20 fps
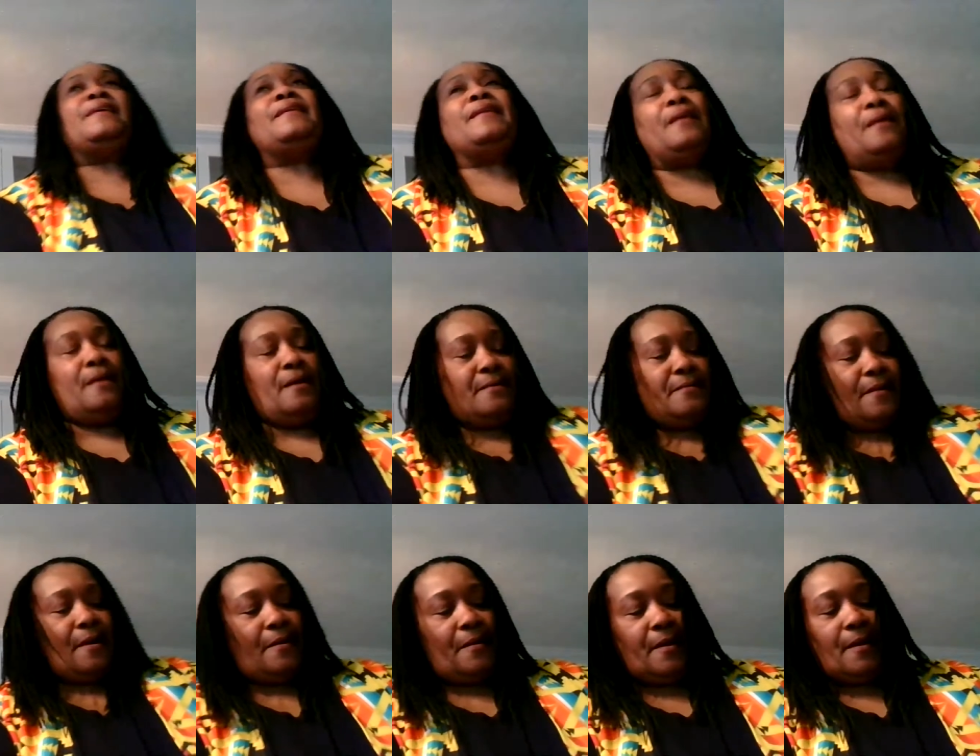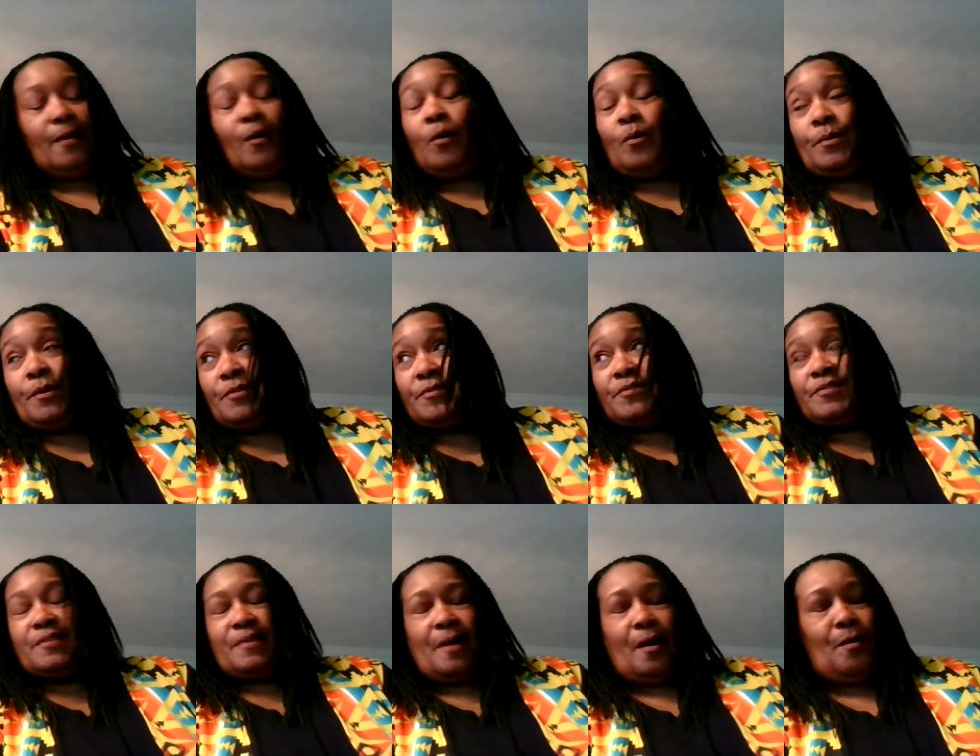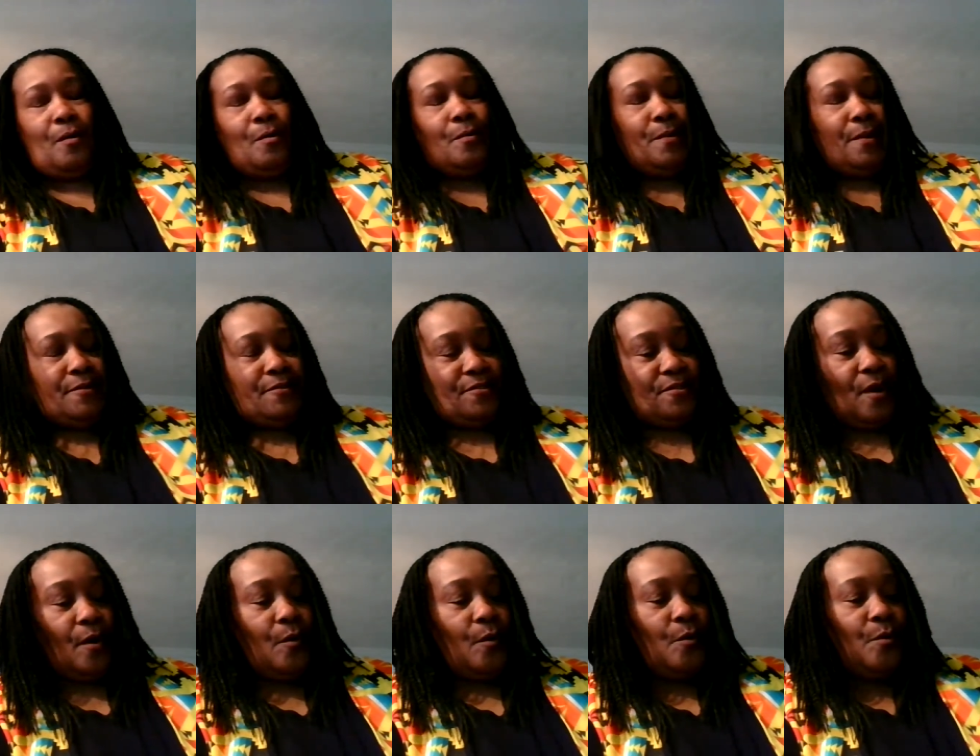in the on the
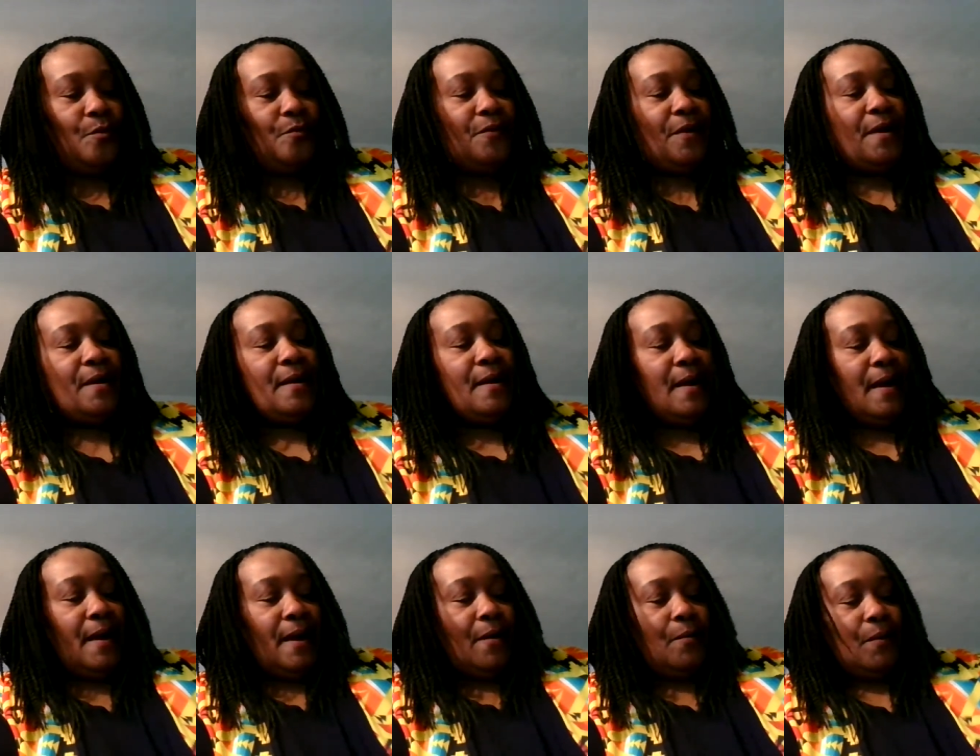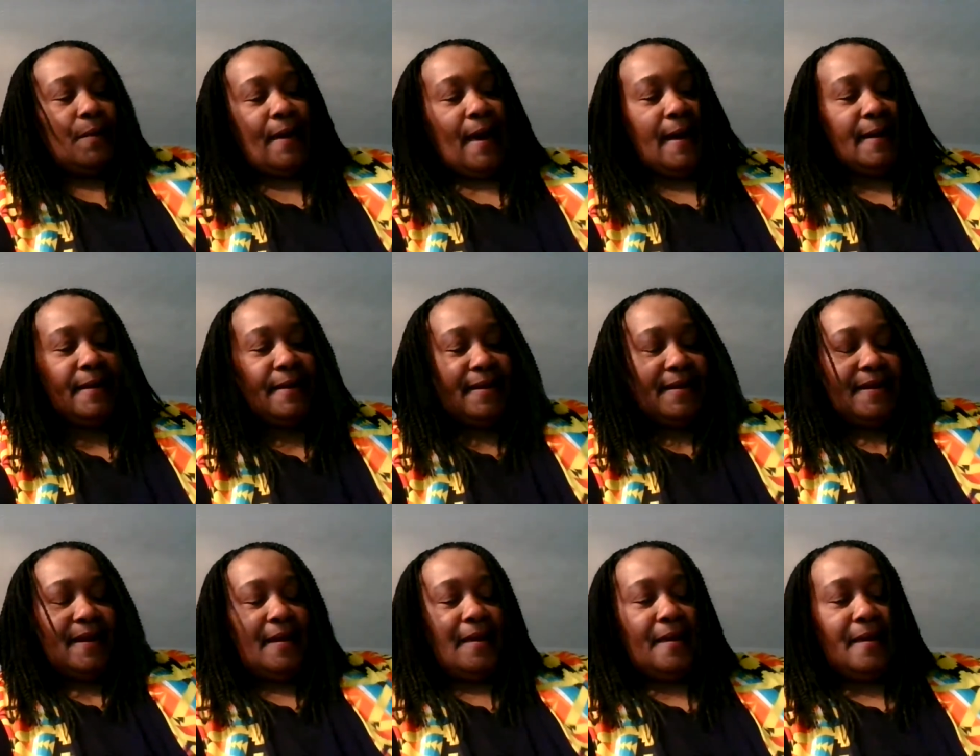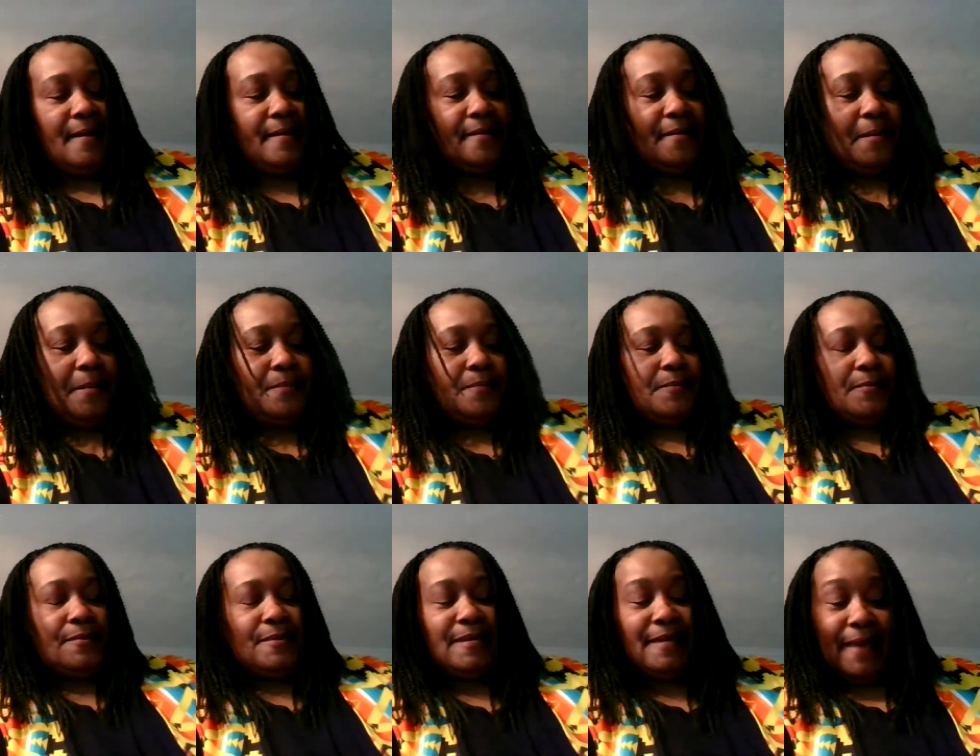stove. We got it in a
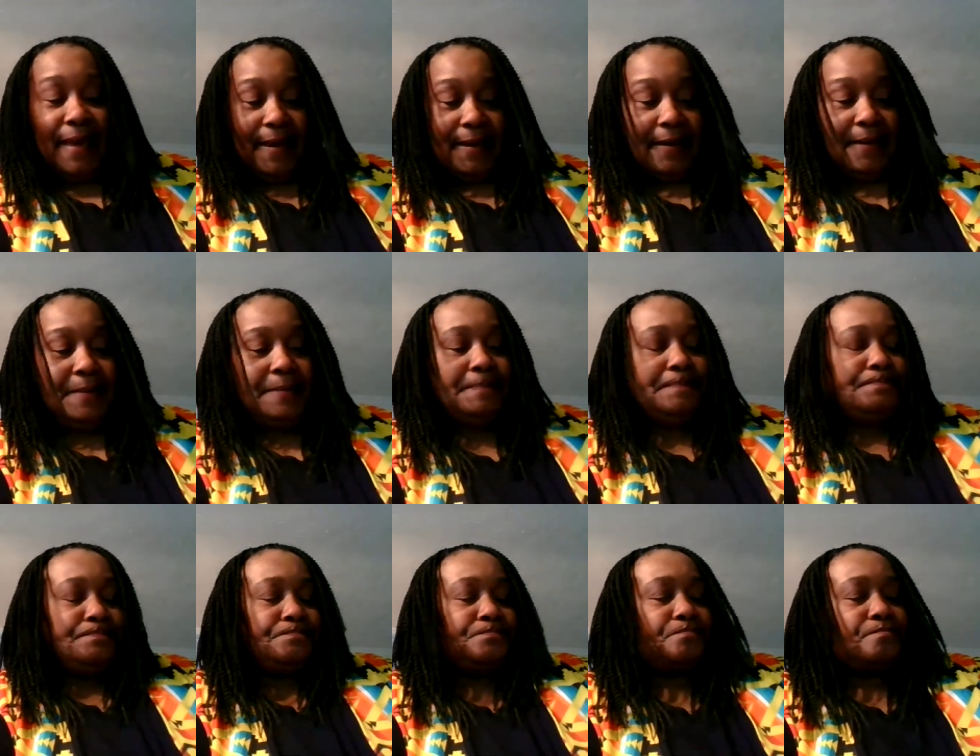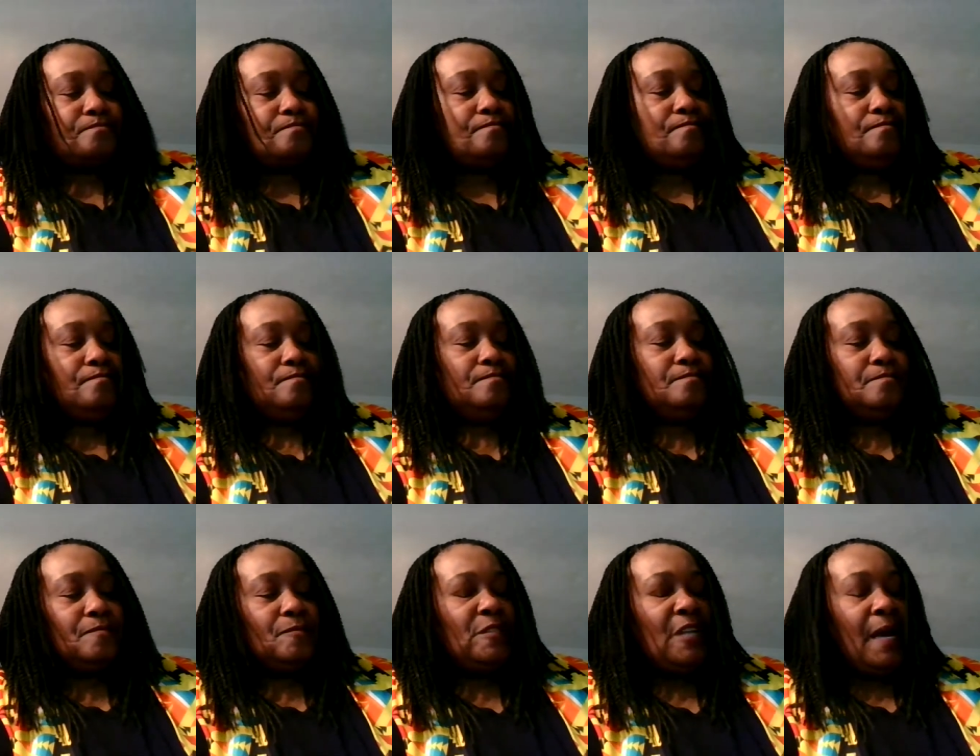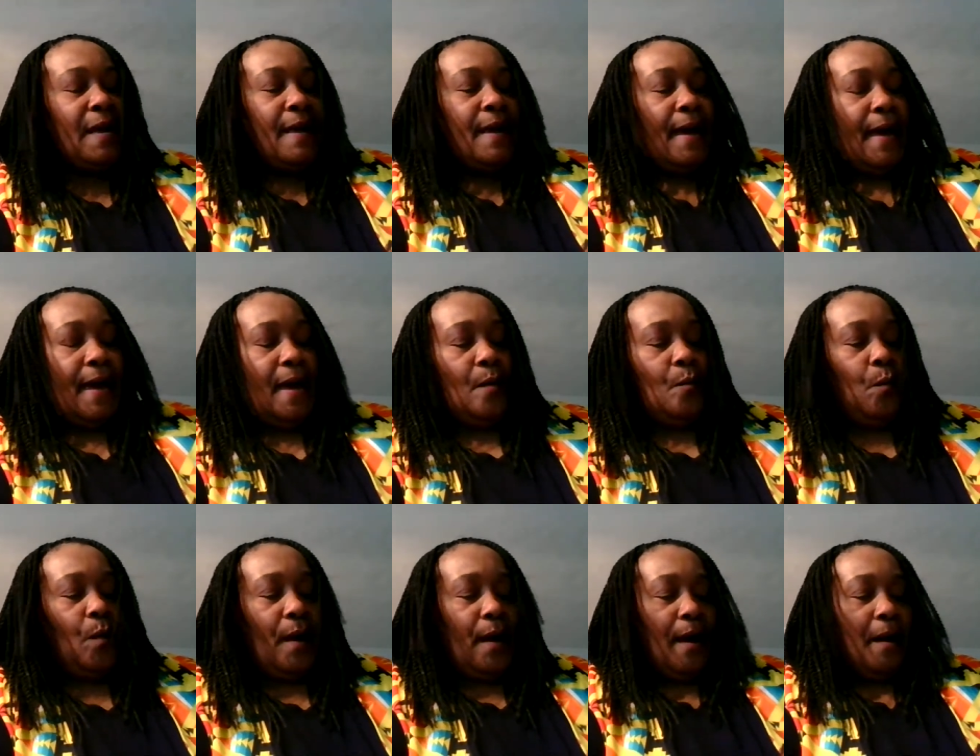skillet.
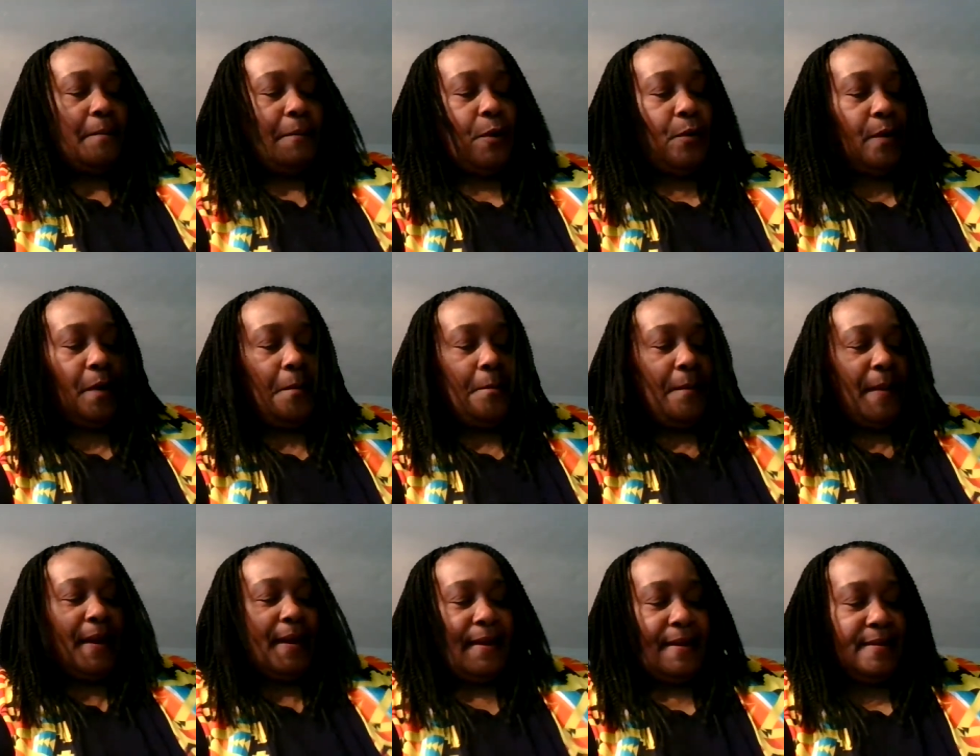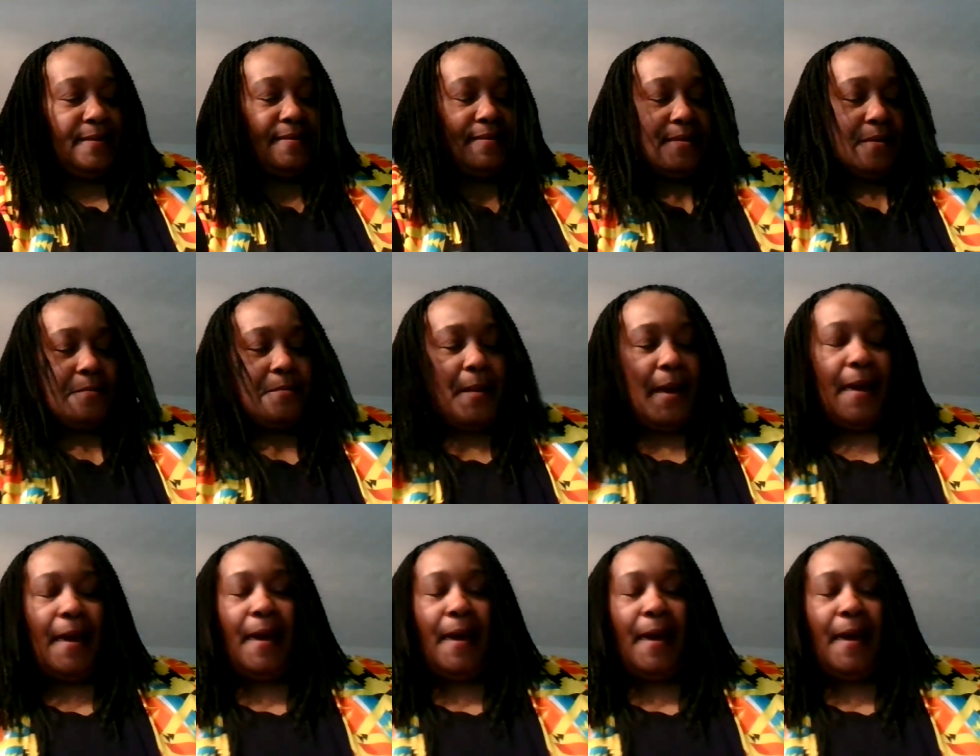And I'm going to make some